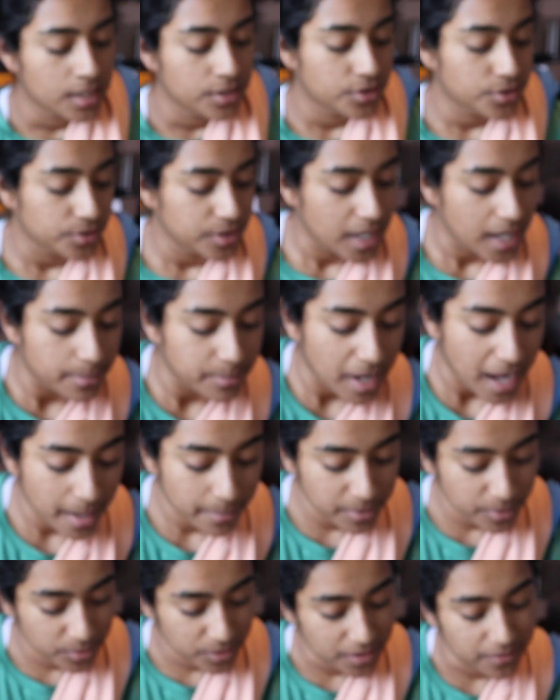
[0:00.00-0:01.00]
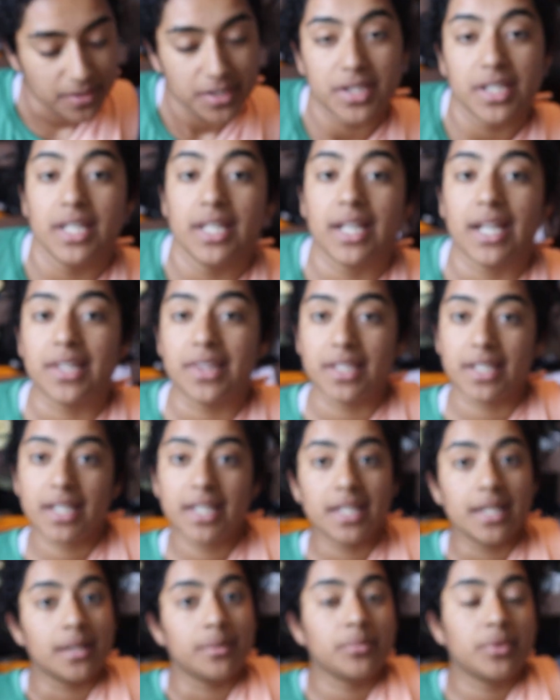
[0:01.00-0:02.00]
So yeah, I'm happy with everything. I think I
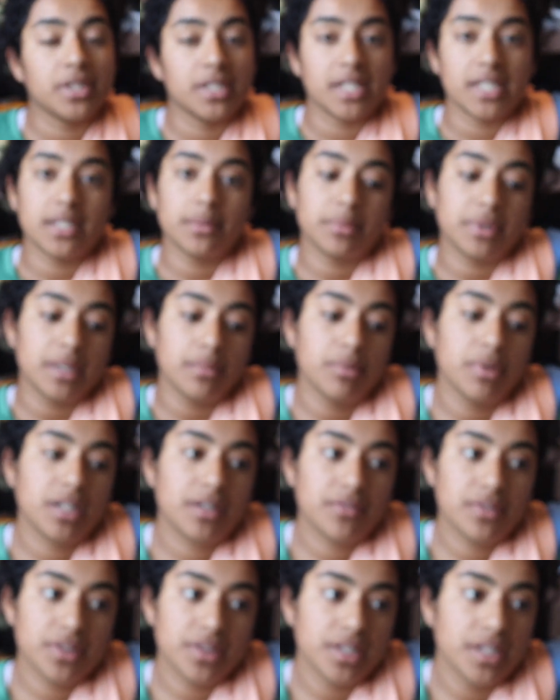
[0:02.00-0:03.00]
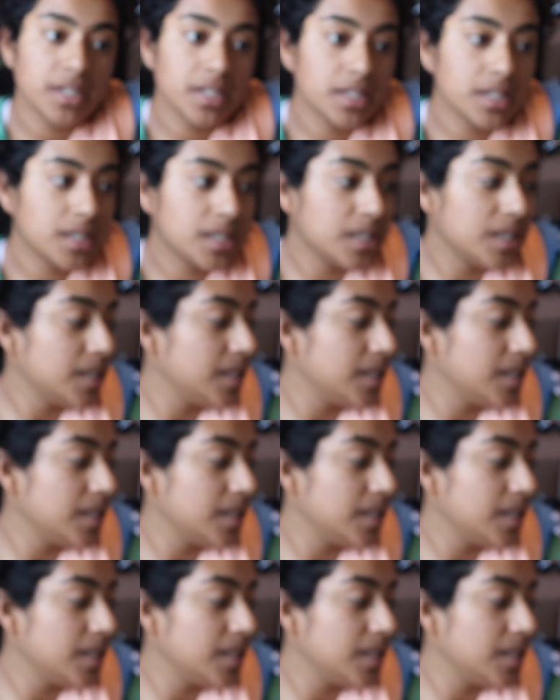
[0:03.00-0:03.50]
am going to end up keeping everything